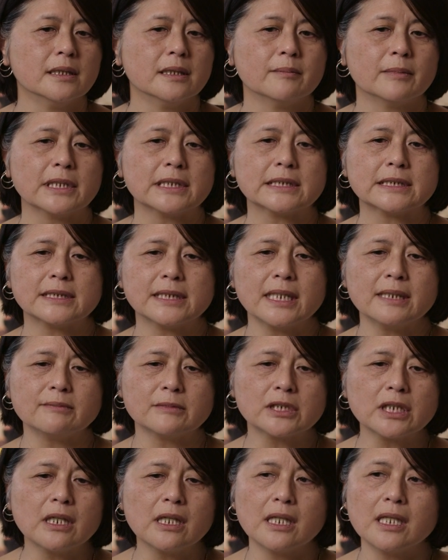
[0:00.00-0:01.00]
But at the
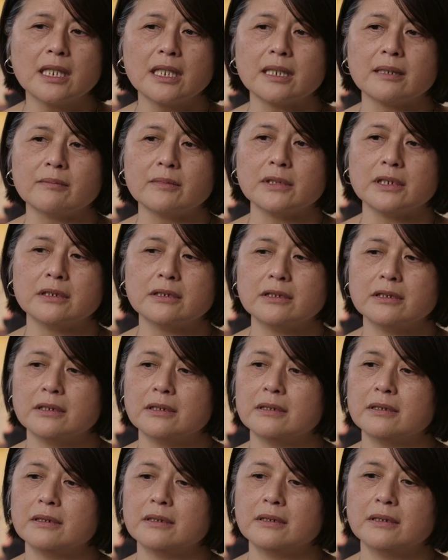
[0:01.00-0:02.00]
same time,
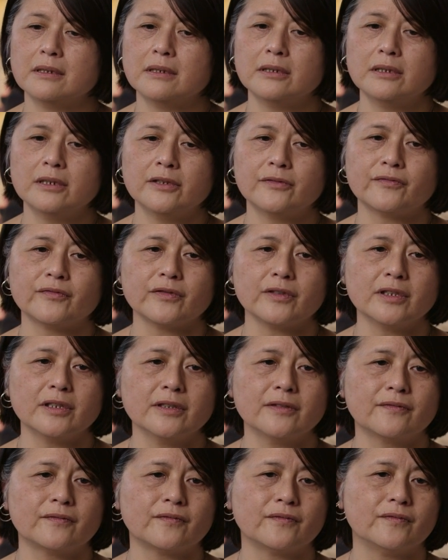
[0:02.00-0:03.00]

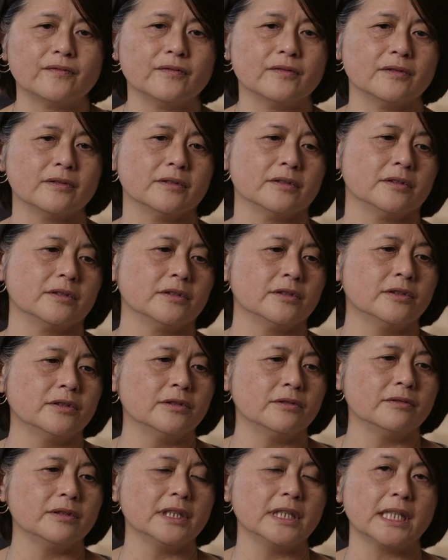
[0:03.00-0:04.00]
if
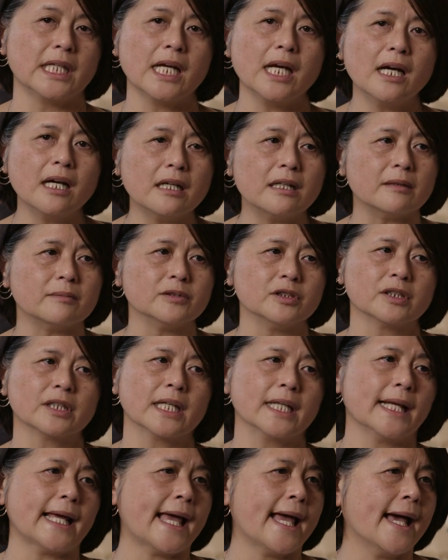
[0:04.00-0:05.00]
you need help, you
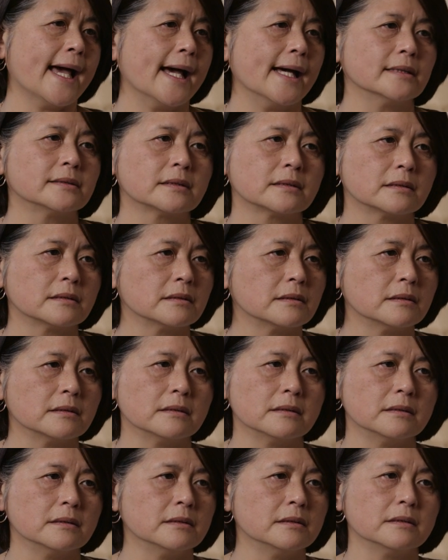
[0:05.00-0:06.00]
got to ask.
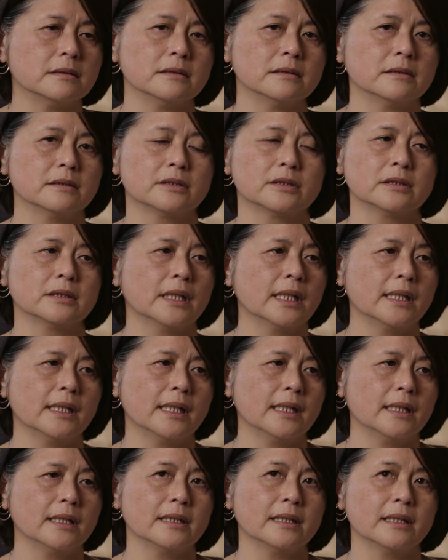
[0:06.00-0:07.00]

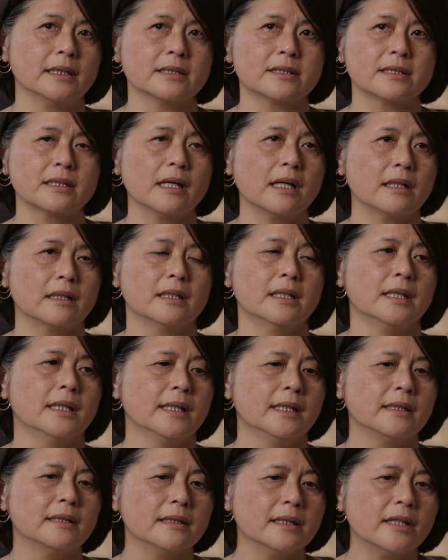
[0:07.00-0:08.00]

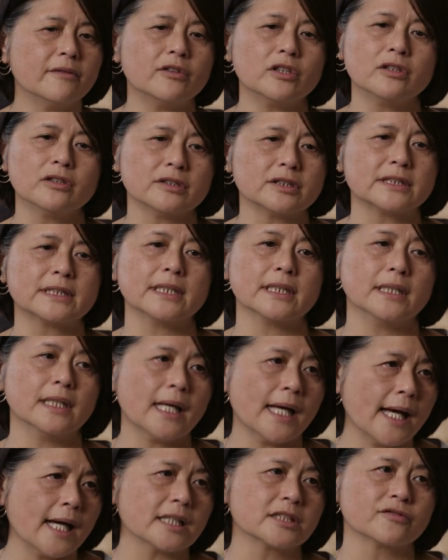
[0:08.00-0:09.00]
It never hurts to
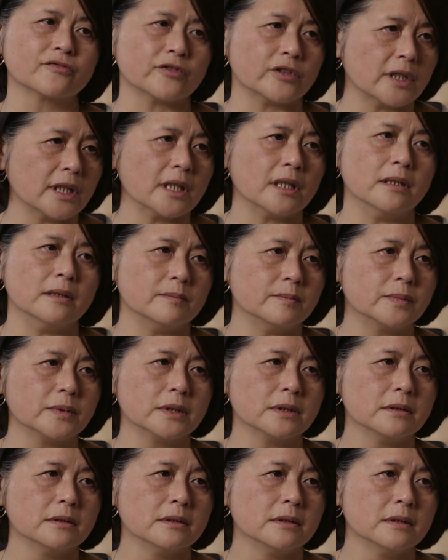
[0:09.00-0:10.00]
ask for help,
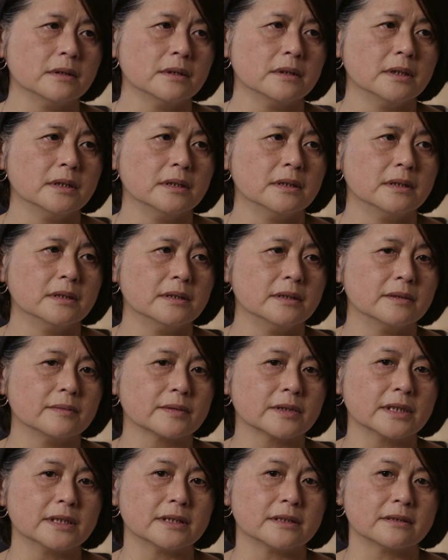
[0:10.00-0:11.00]

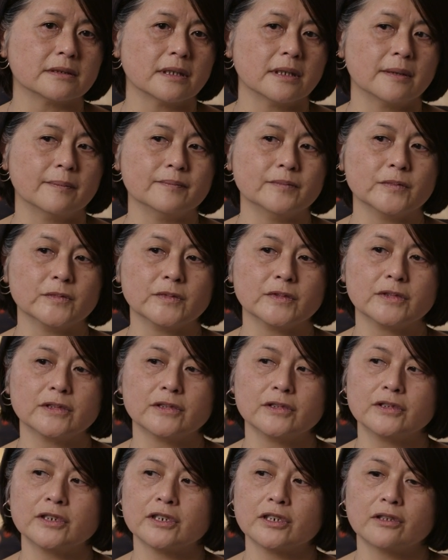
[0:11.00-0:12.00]
because
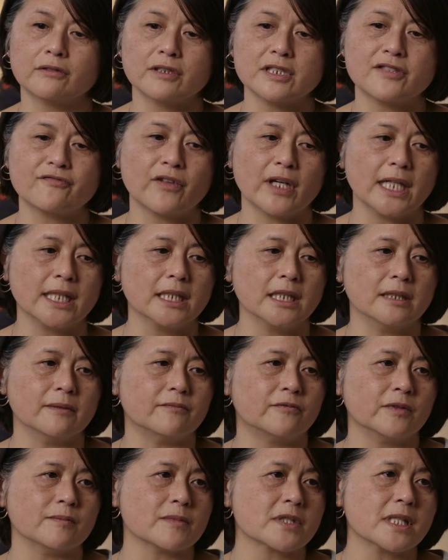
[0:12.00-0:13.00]
you could always find
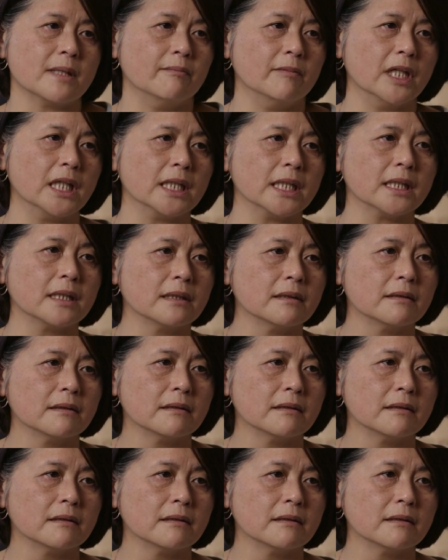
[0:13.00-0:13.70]
help from somebody.